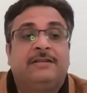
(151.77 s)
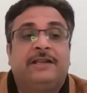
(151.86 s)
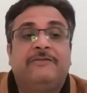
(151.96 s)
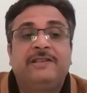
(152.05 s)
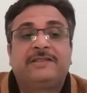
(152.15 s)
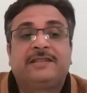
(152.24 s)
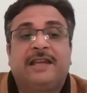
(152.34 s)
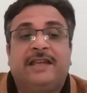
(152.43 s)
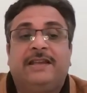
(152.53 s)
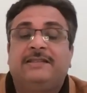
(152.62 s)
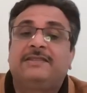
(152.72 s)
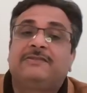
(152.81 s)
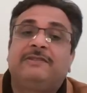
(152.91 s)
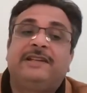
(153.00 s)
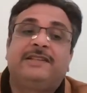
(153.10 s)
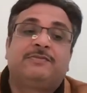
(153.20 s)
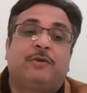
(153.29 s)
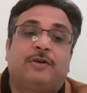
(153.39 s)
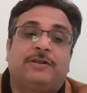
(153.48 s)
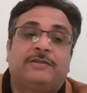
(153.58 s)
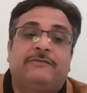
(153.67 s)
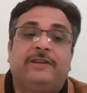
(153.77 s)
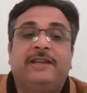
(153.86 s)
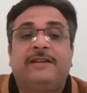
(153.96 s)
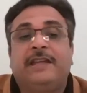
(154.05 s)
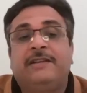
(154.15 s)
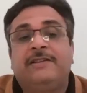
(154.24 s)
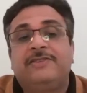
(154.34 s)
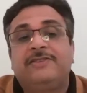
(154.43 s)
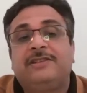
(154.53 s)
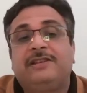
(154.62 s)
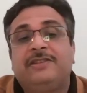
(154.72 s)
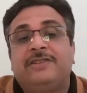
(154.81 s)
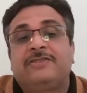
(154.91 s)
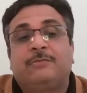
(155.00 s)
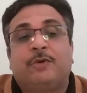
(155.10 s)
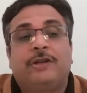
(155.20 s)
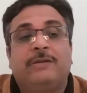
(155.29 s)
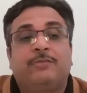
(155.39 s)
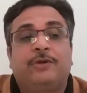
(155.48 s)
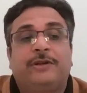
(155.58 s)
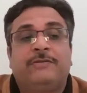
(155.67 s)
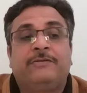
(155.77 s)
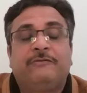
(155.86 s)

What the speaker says: every sign has a sweet spot where energy reaches a boiling point.